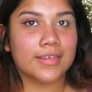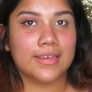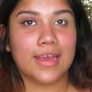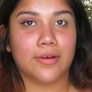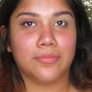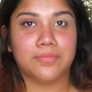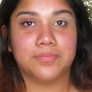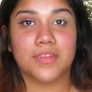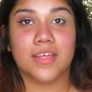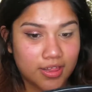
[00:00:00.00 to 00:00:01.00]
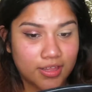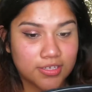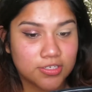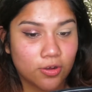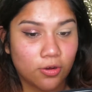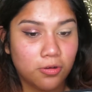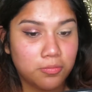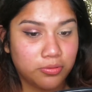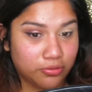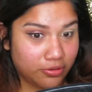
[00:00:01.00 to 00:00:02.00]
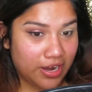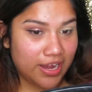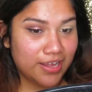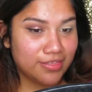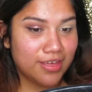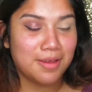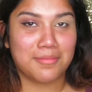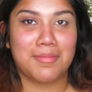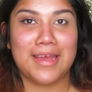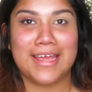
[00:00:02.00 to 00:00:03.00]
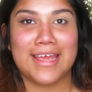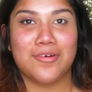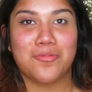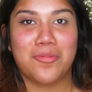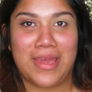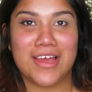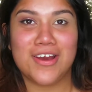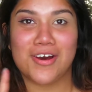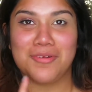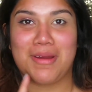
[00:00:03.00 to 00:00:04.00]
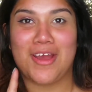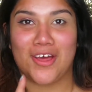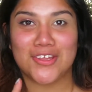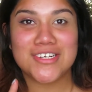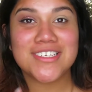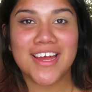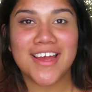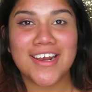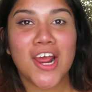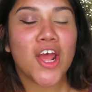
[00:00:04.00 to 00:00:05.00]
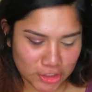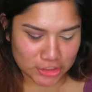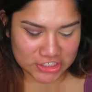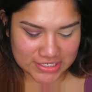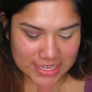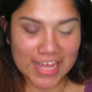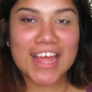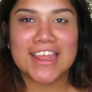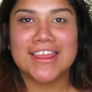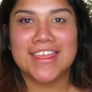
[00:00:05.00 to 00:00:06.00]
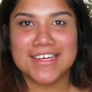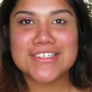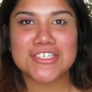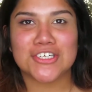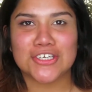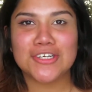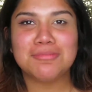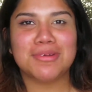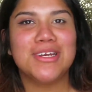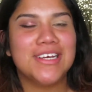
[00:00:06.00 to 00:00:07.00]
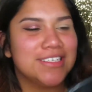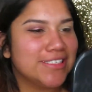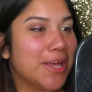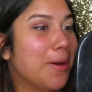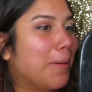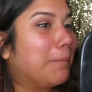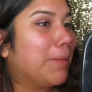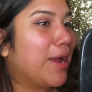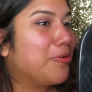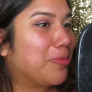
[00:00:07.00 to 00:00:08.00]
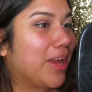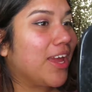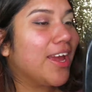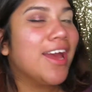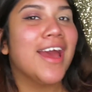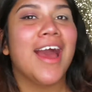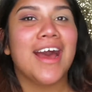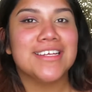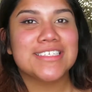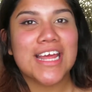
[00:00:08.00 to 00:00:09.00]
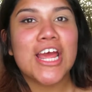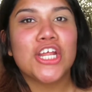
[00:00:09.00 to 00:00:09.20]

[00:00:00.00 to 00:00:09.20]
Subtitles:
Now, let's all pray that my wing on my other side looks this good, because my wing has